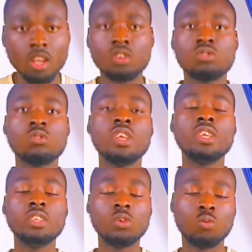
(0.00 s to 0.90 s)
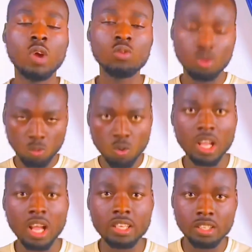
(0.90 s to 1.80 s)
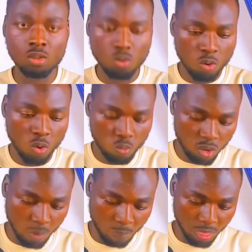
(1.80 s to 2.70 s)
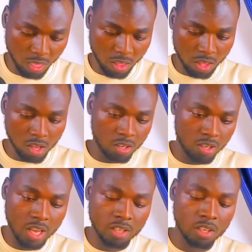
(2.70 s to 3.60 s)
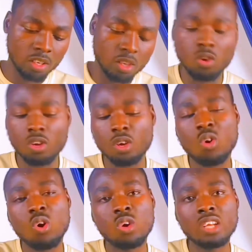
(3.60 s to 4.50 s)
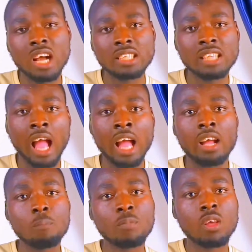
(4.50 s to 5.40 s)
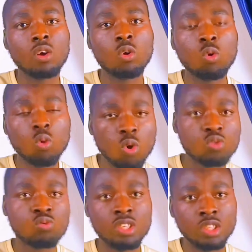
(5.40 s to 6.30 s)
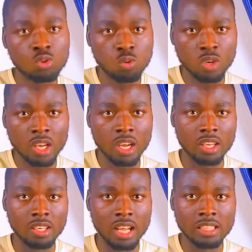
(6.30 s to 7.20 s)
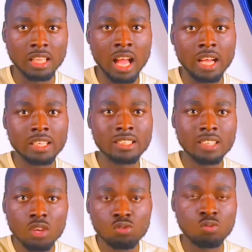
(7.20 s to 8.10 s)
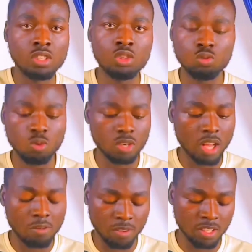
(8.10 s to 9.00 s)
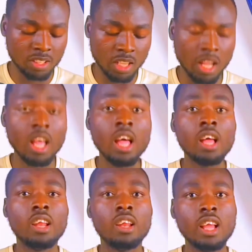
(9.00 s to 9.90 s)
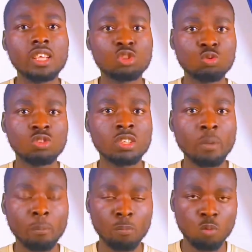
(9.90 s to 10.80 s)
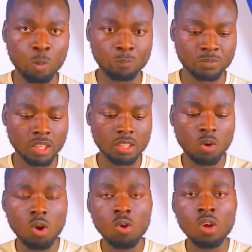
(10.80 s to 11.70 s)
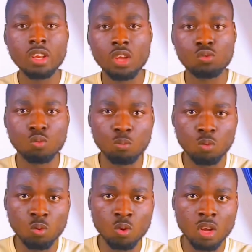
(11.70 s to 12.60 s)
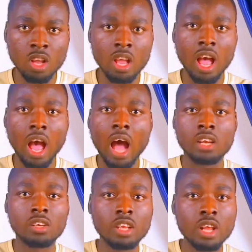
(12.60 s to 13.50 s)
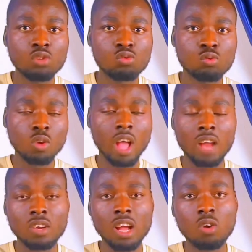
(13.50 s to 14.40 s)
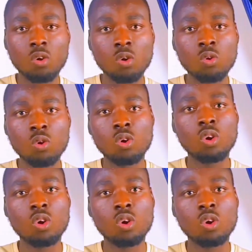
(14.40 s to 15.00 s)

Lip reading: So when you look at this color wheel, then color that are close to each other, that are next to each other. For instance, let's choose blue. The color next to blue and next to another color,